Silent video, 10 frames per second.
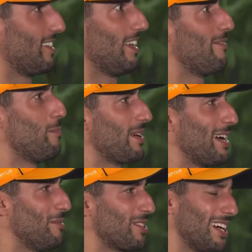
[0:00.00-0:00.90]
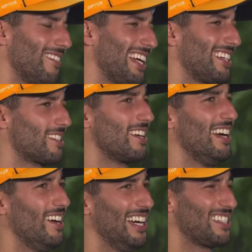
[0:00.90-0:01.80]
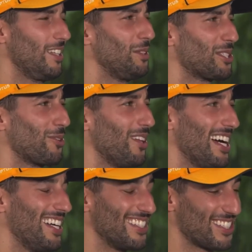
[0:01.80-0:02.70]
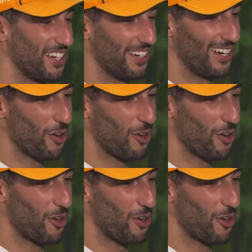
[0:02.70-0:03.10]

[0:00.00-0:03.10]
at 11 p.m. or something. It's a little too late. So